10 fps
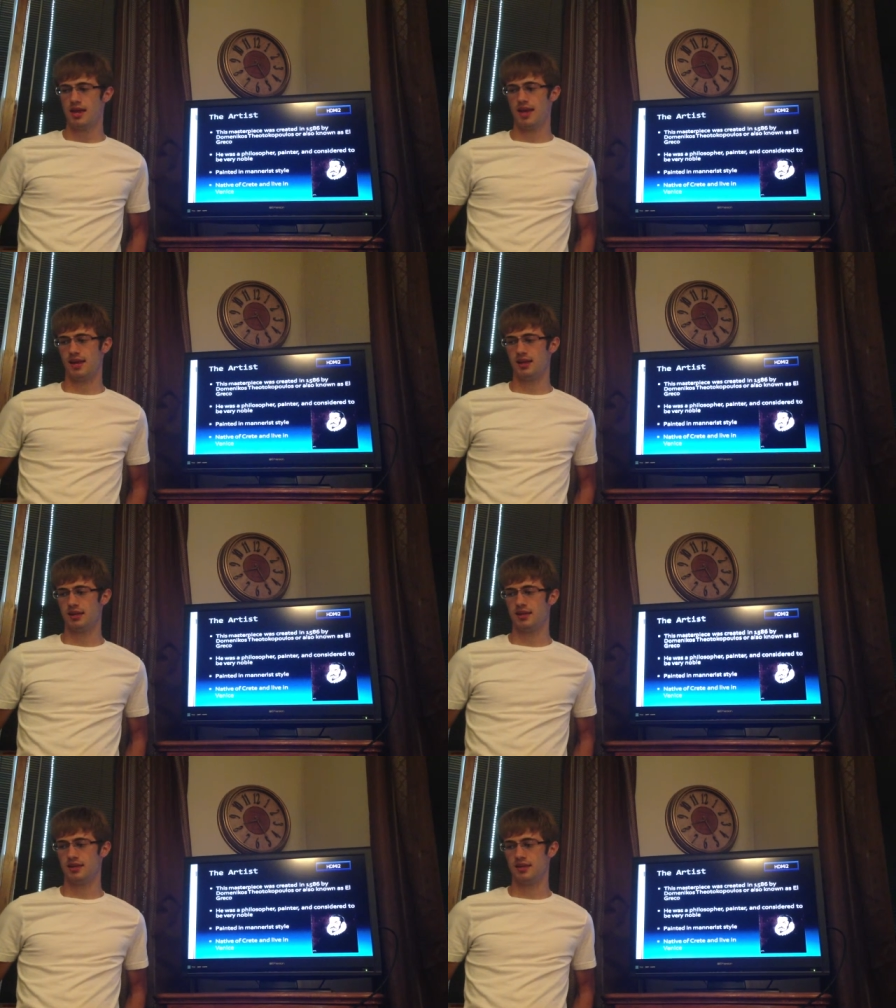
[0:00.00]

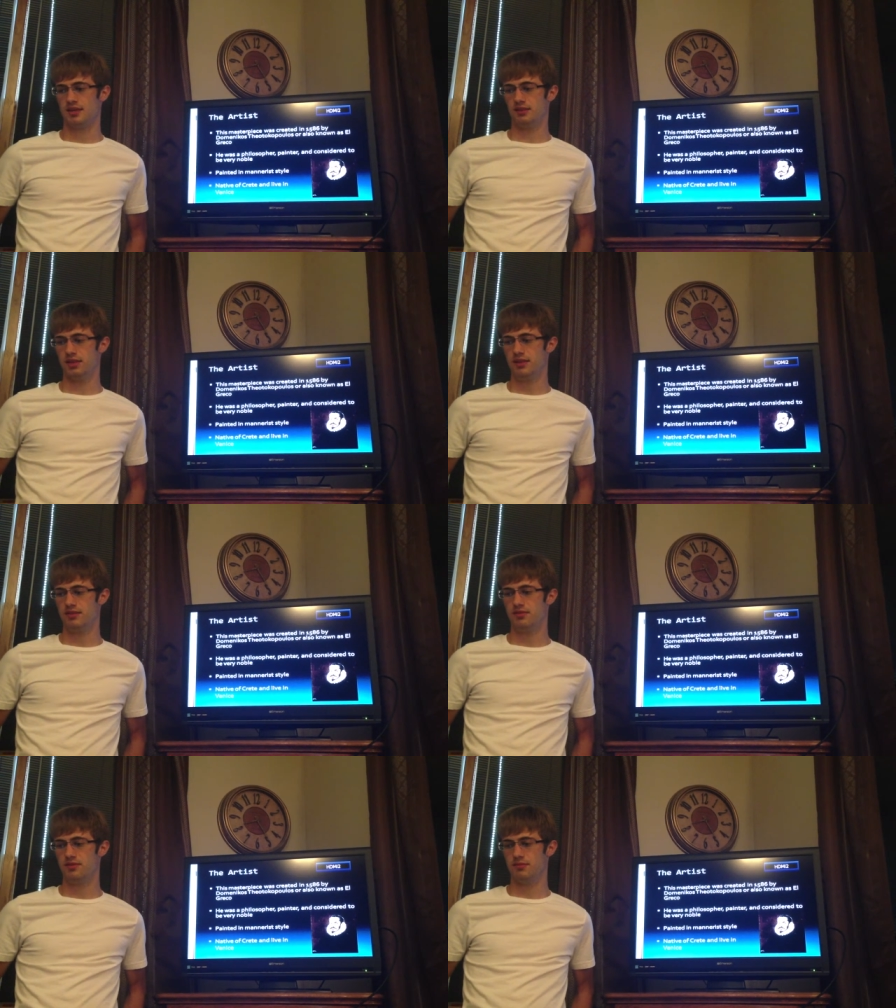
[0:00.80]
and he
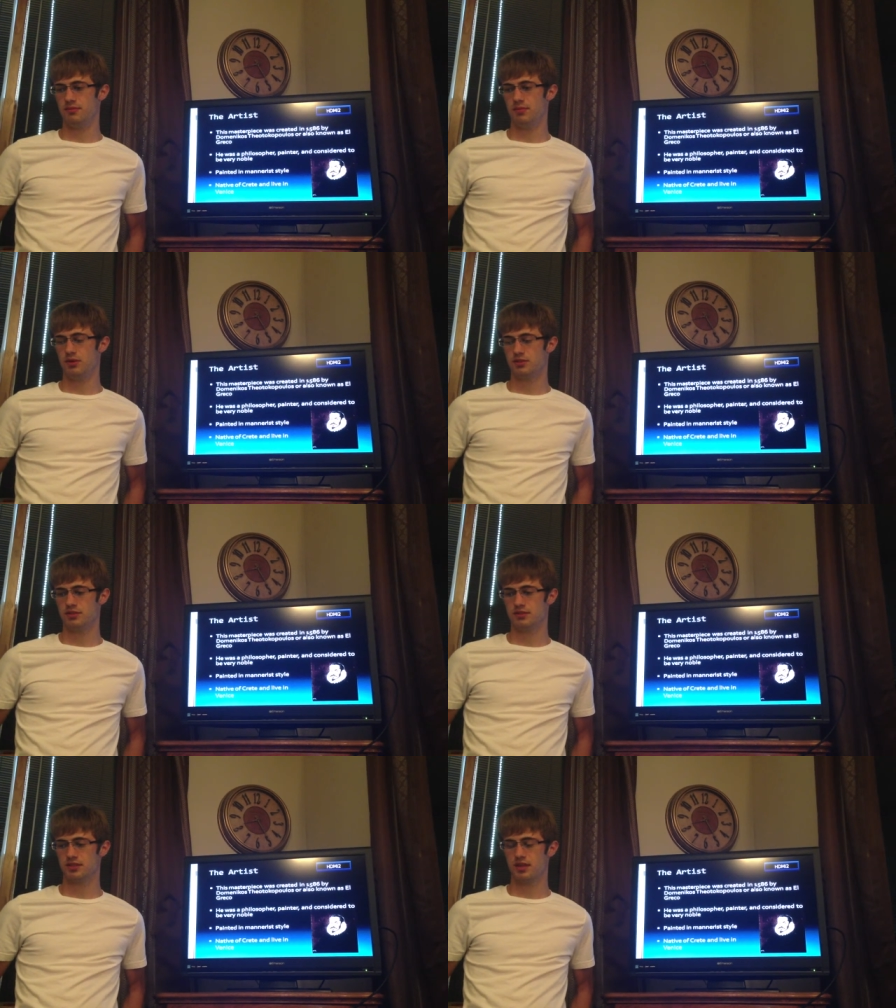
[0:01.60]
lived most
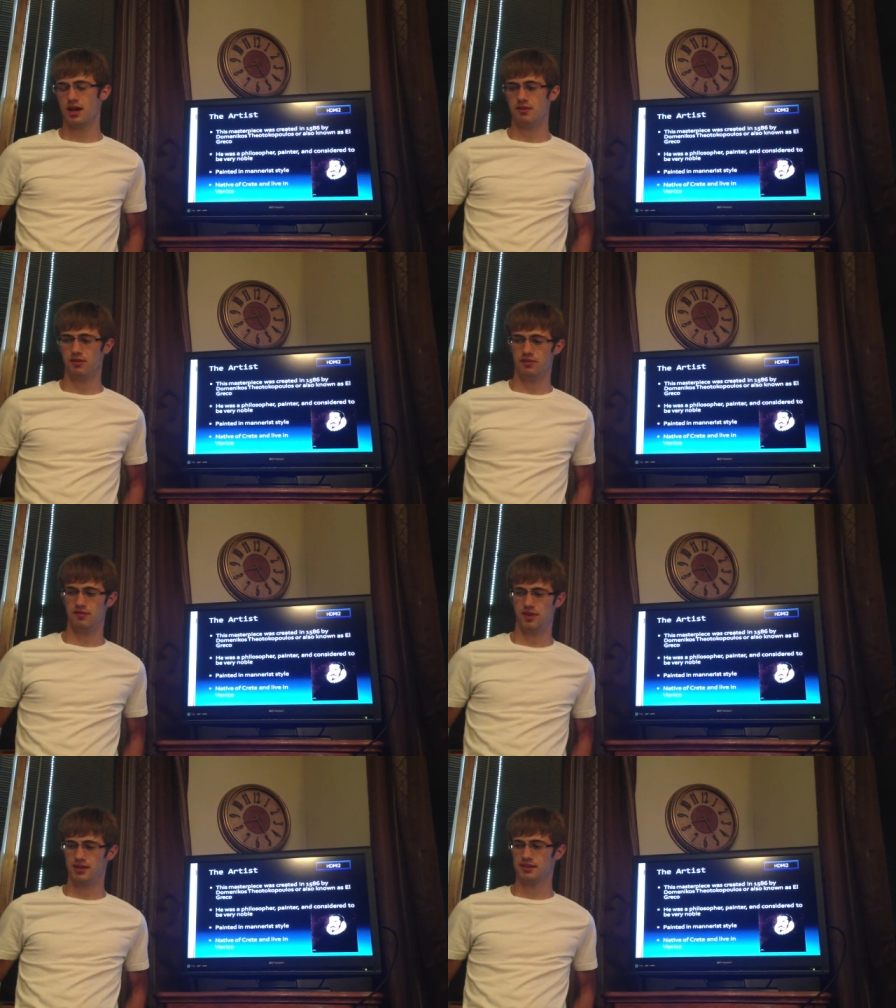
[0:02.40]
of his life in
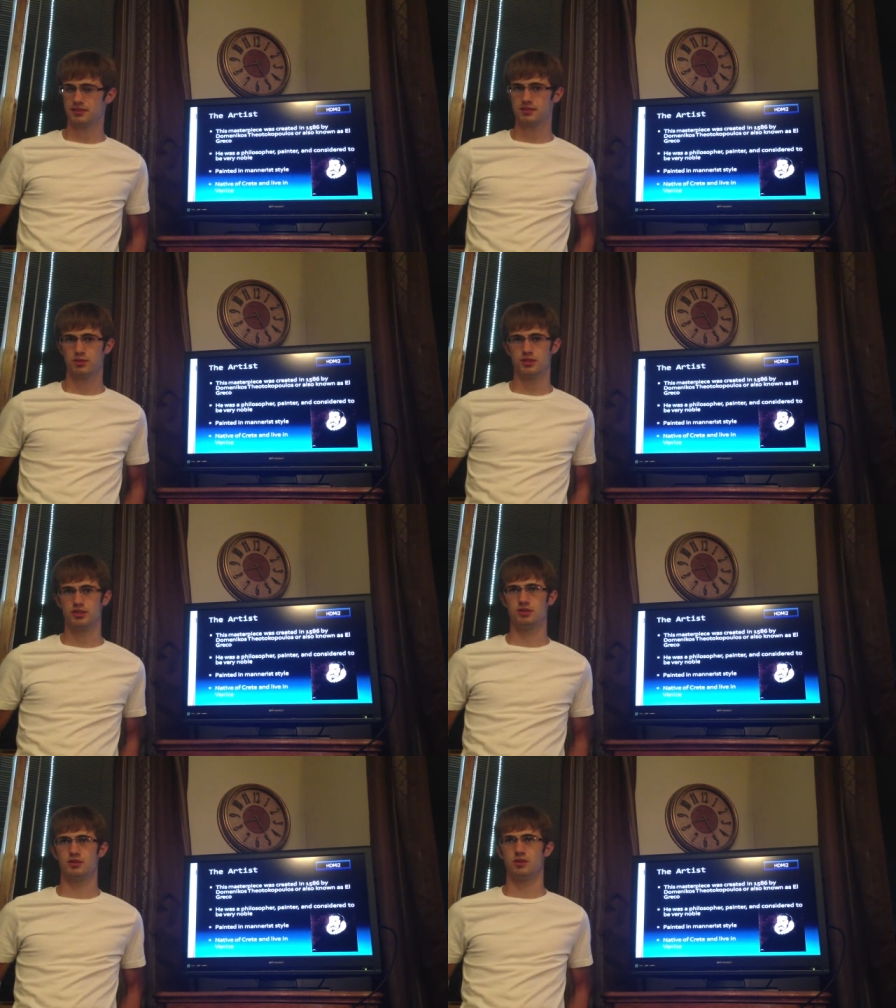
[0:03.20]
Venice, which
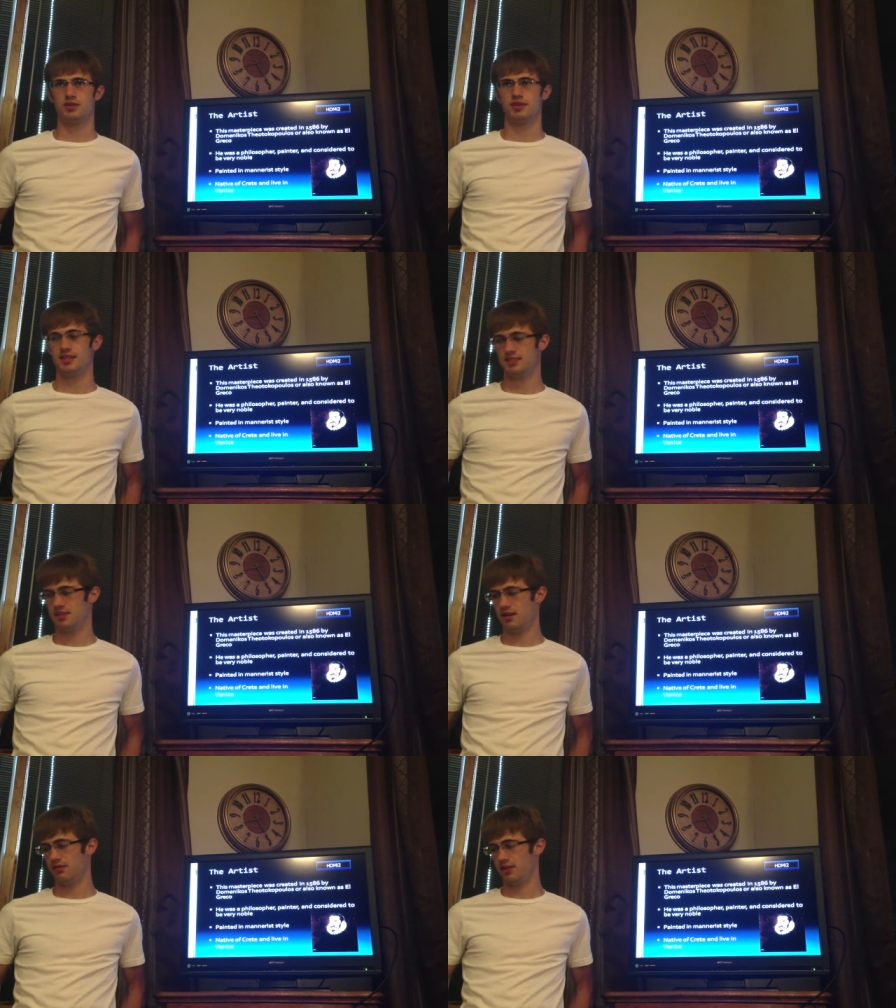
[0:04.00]
is
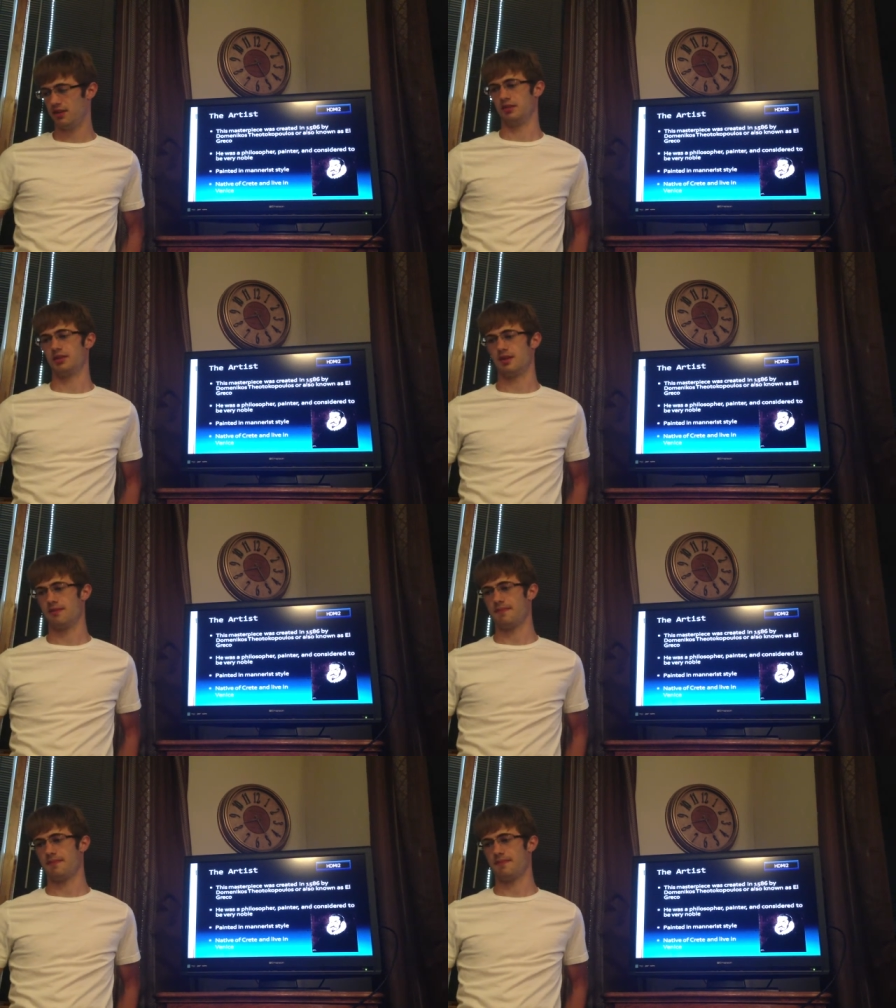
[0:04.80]
northeast of Italy.